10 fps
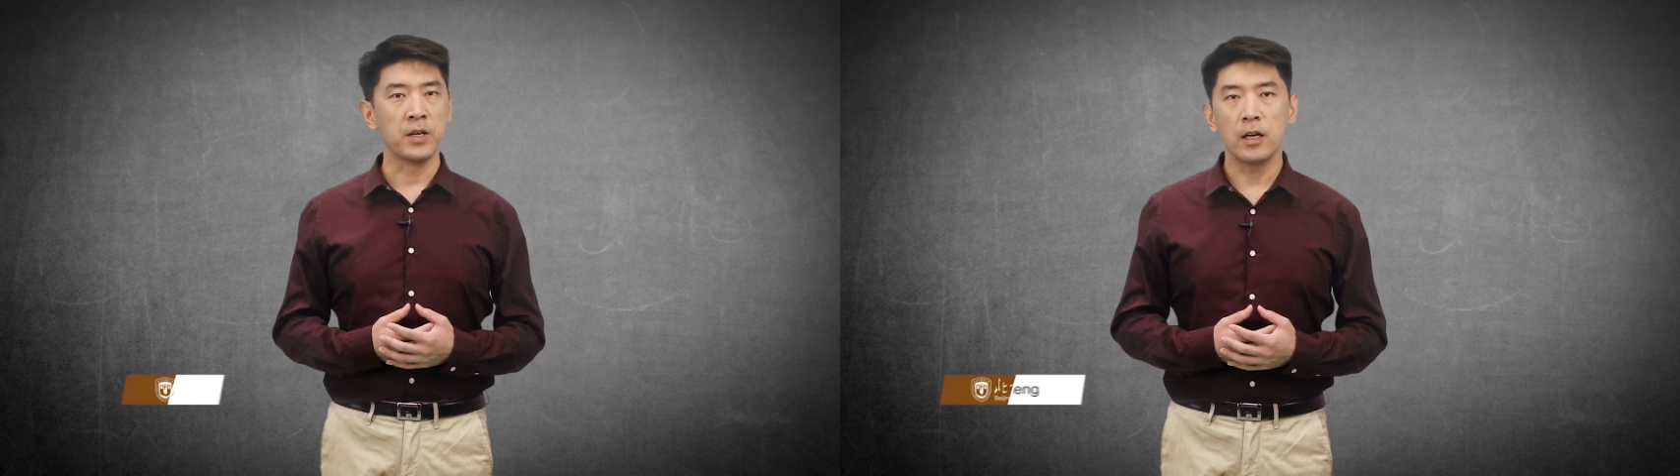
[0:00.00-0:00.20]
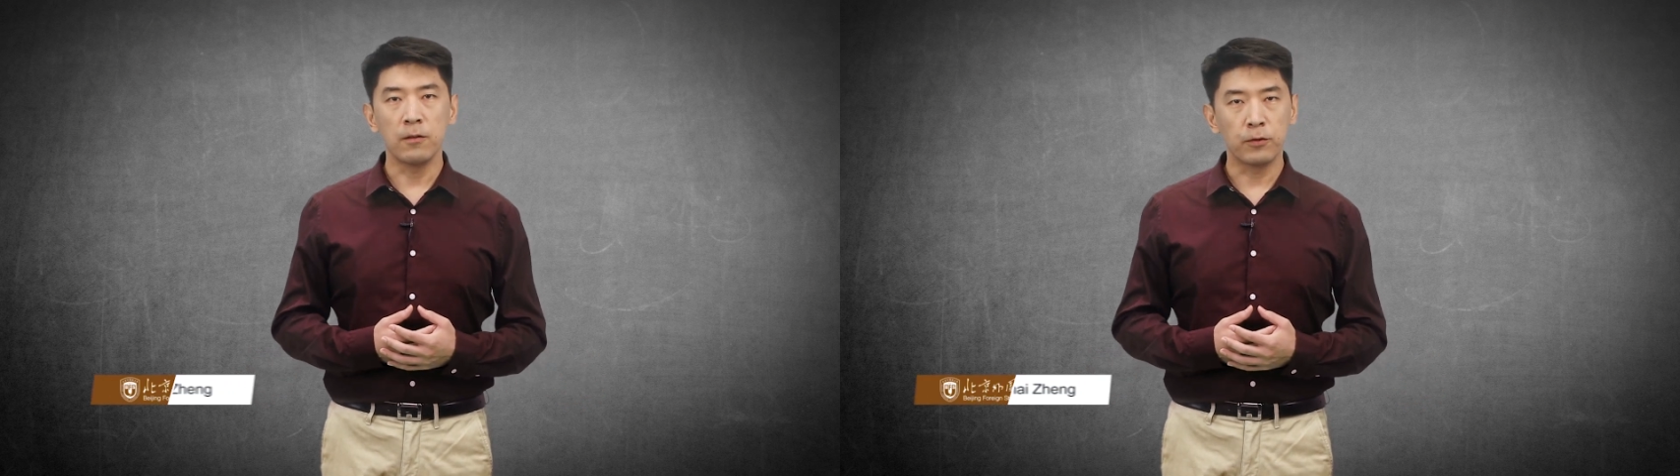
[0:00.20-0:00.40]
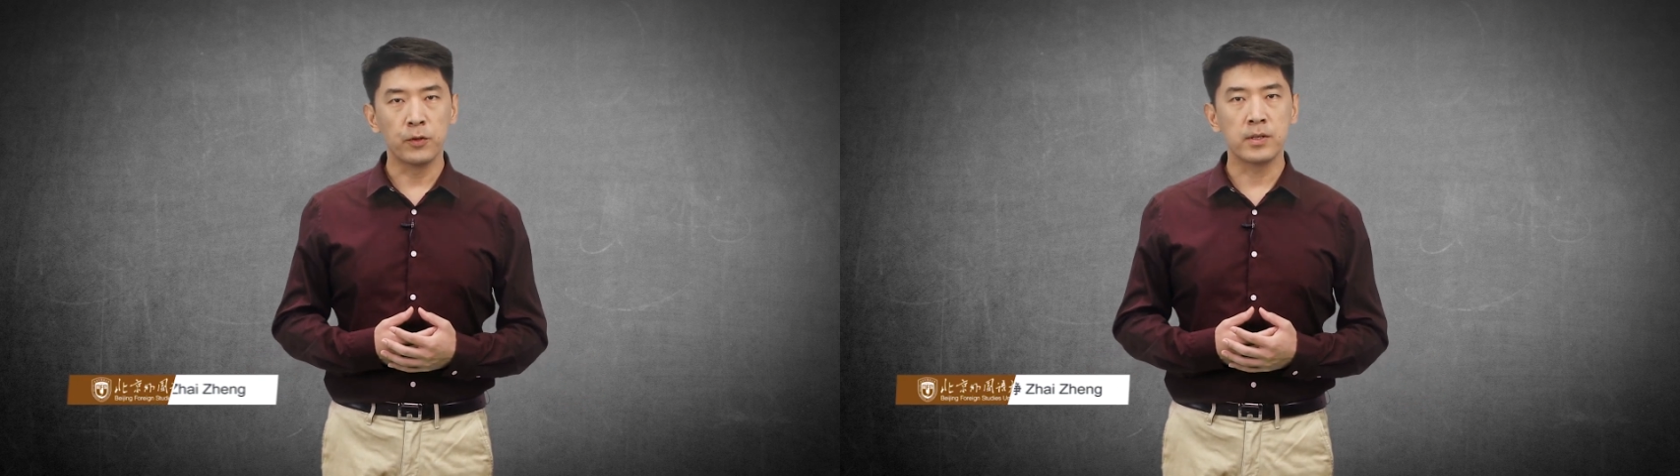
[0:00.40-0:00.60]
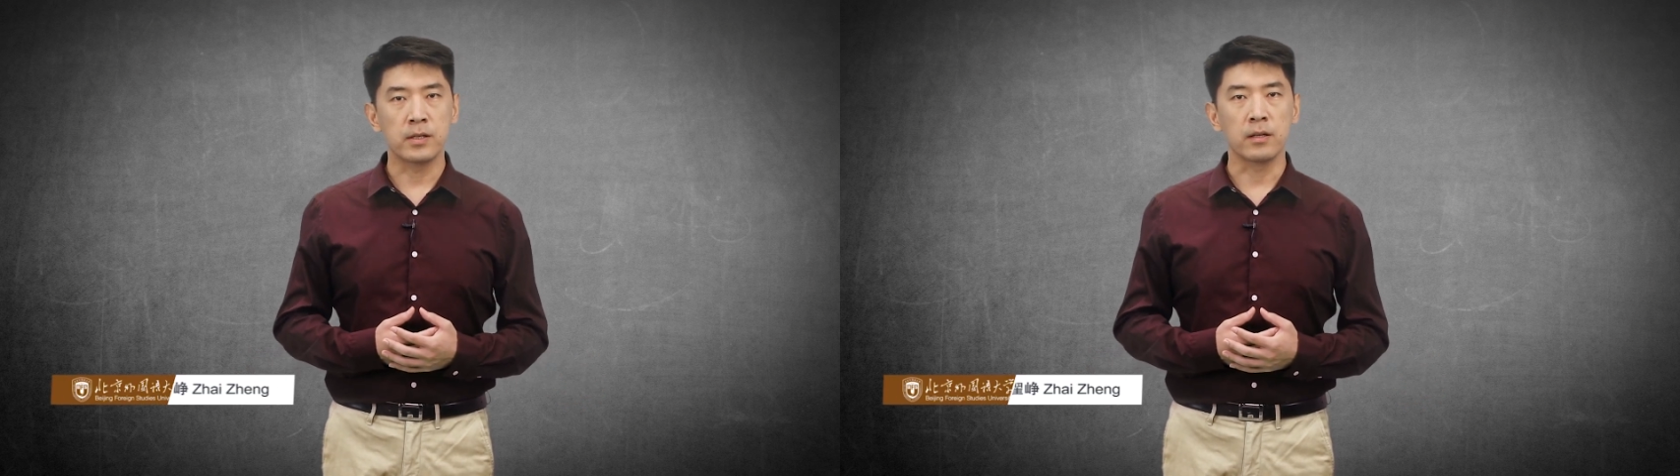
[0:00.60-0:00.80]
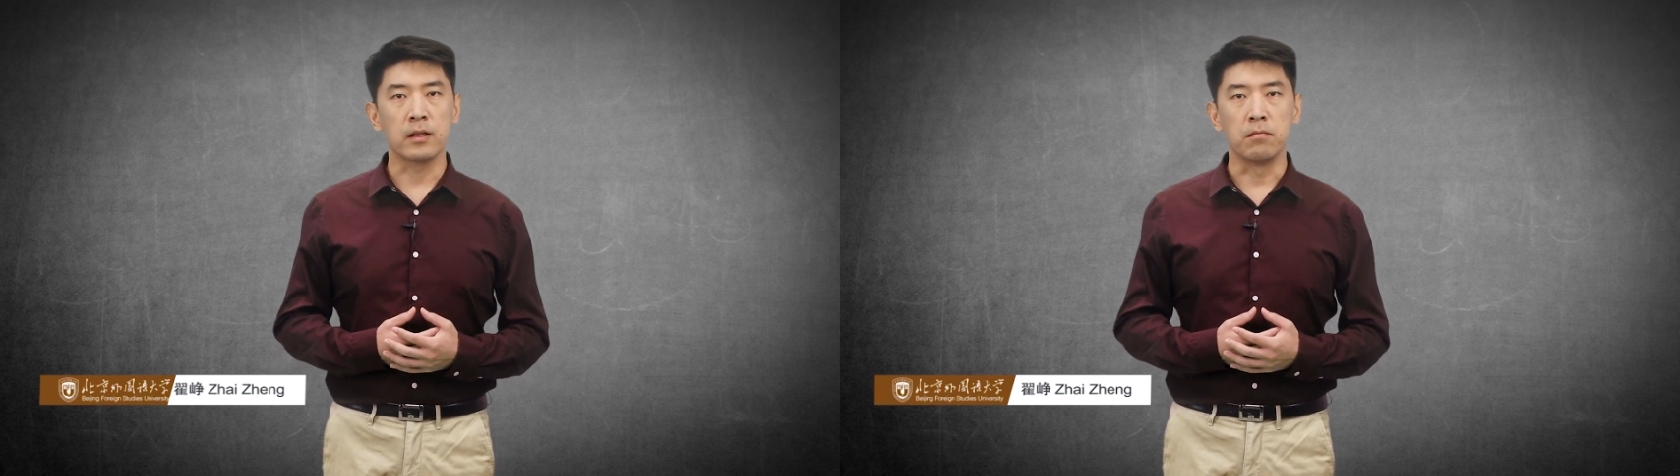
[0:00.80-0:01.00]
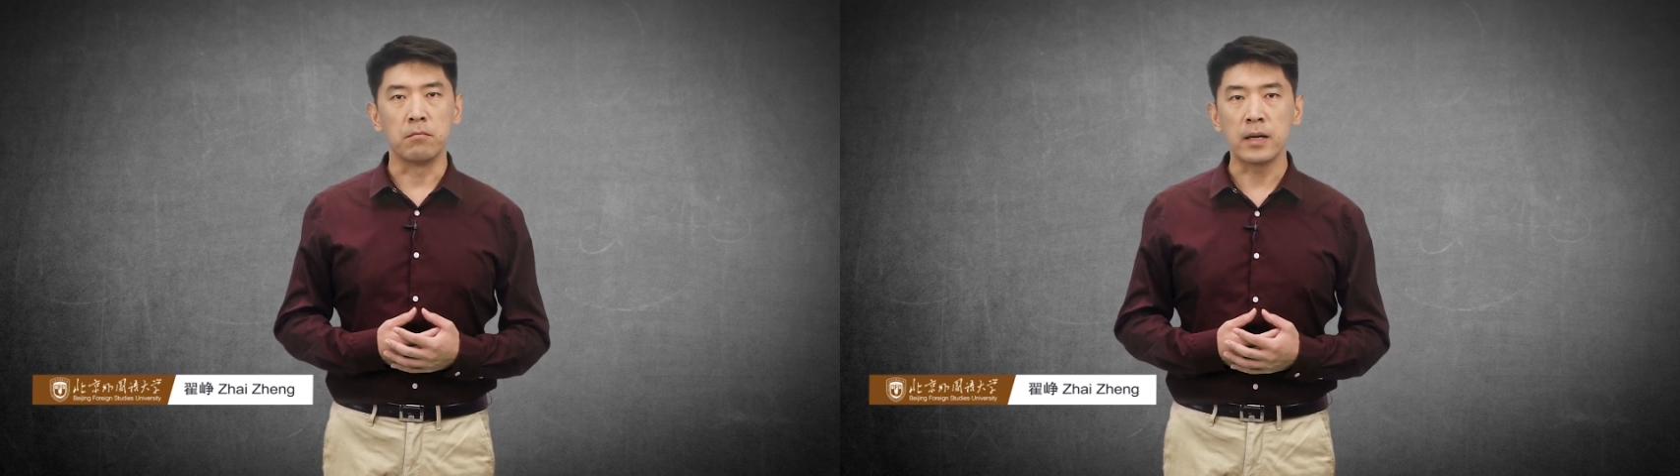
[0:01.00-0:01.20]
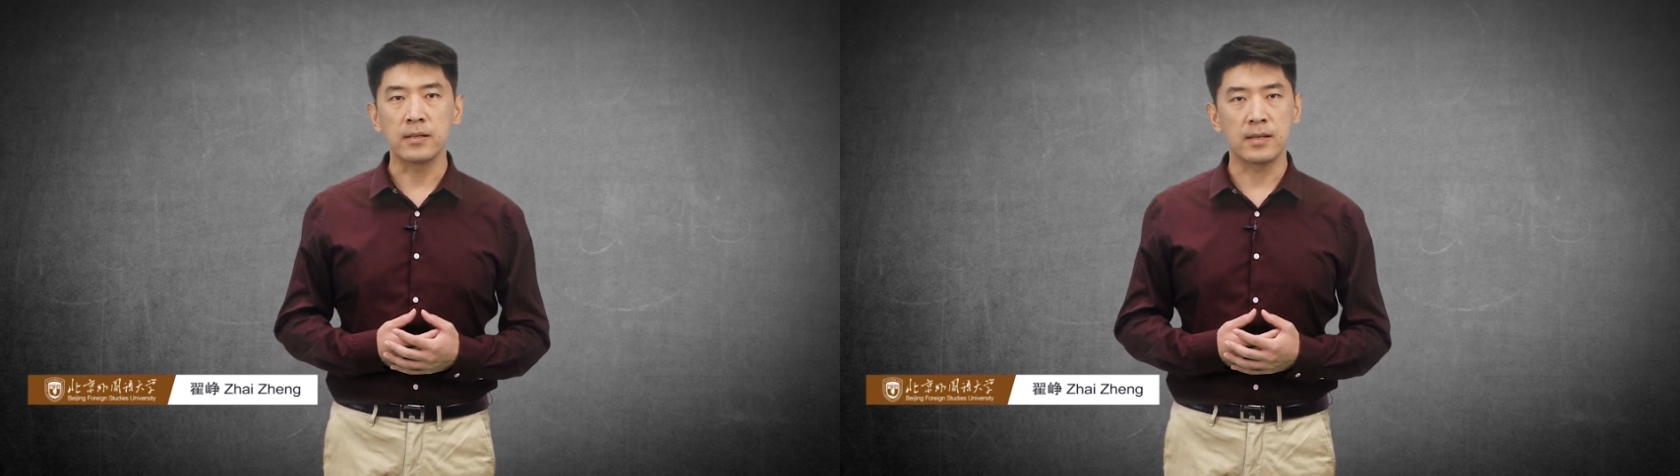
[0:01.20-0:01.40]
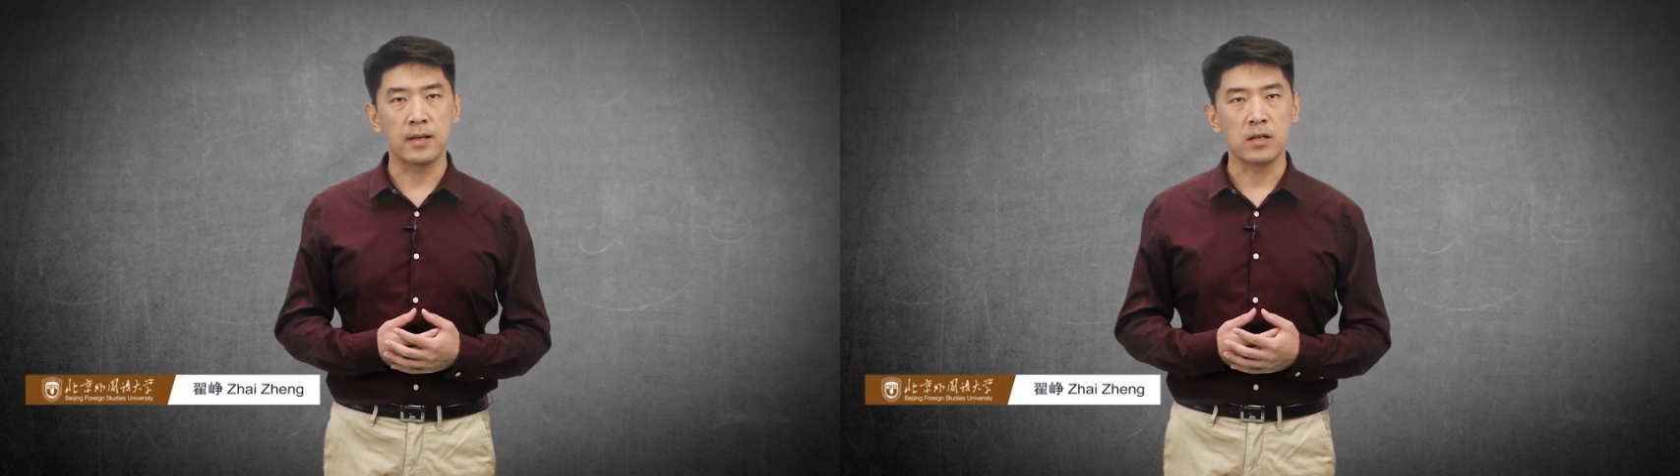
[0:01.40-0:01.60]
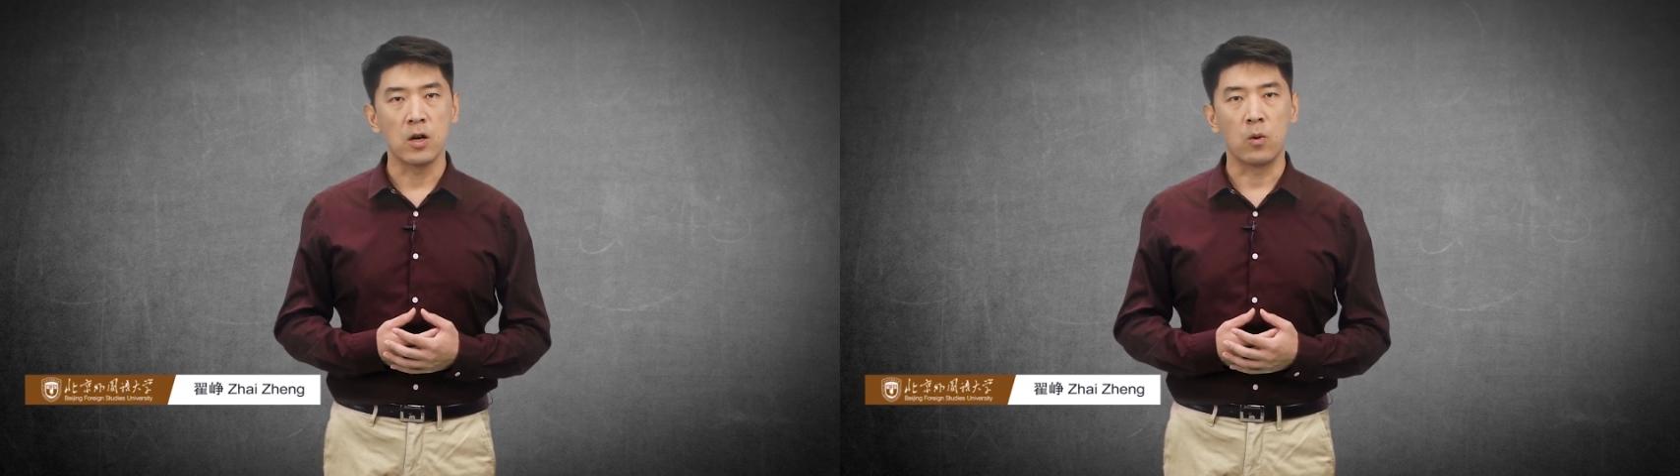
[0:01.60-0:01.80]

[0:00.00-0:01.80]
influencing the mindset